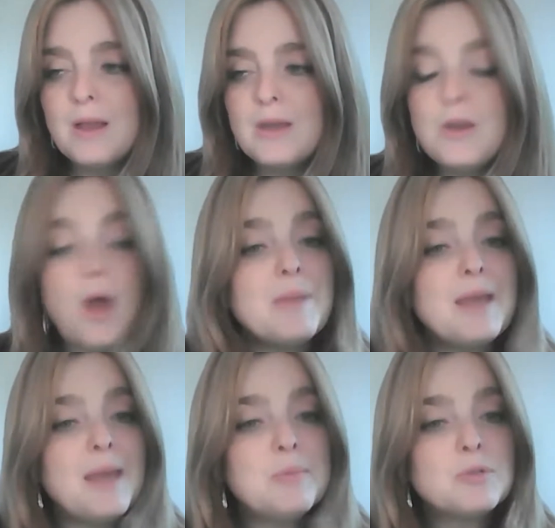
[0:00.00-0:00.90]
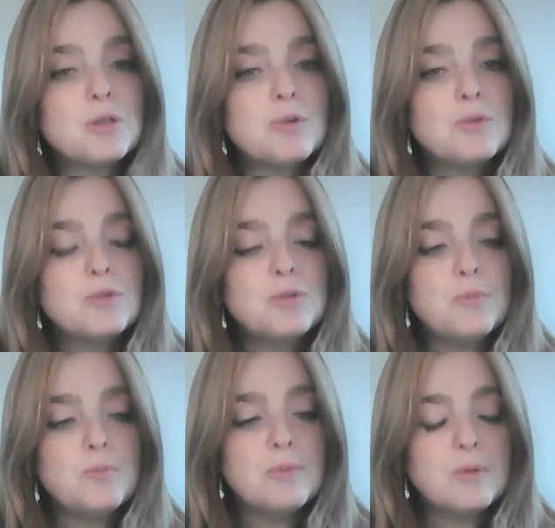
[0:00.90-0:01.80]
not being able to,
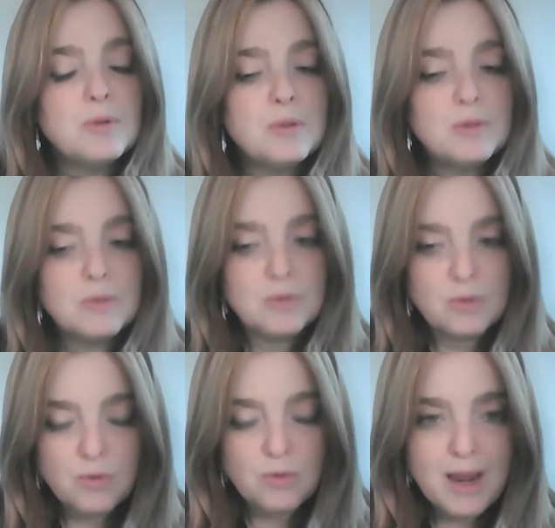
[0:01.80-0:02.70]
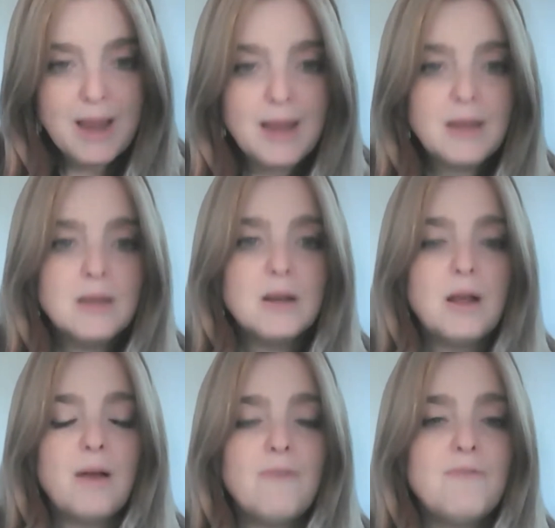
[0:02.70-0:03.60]
to create
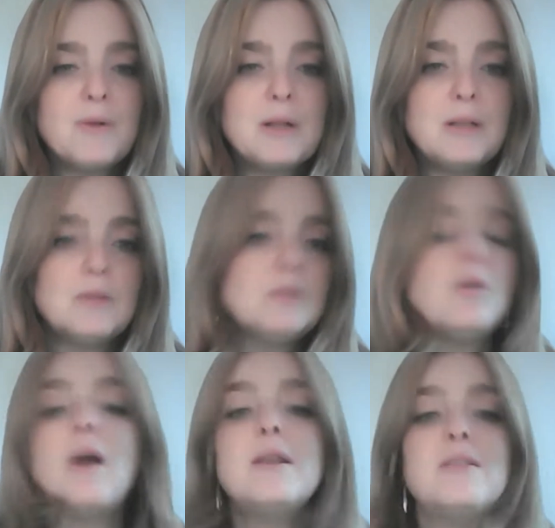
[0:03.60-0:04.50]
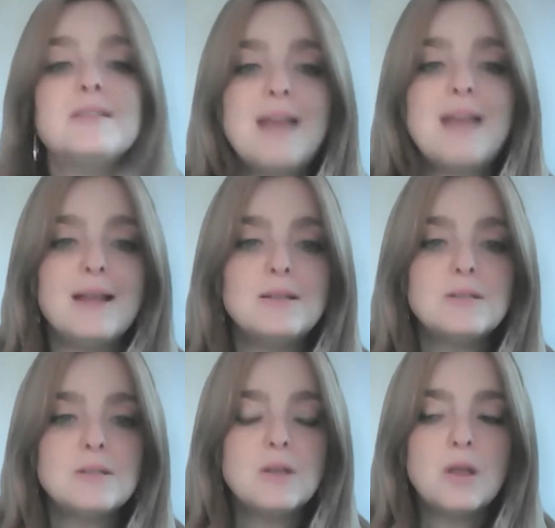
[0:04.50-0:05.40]
a very clear line in the
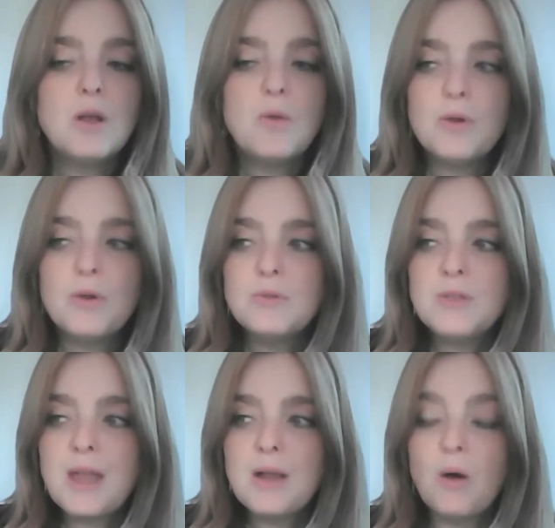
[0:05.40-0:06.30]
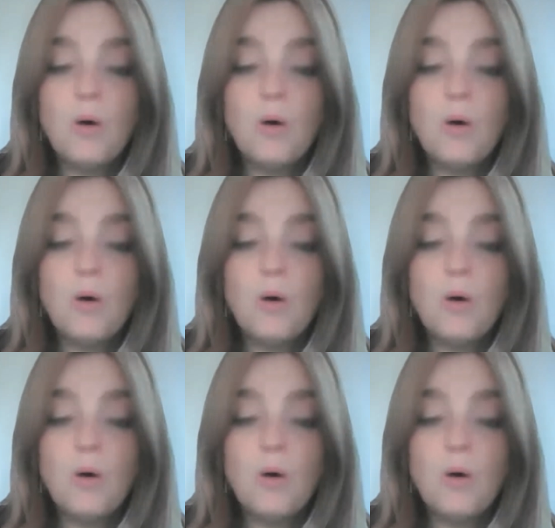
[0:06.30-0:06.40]
sand where you take a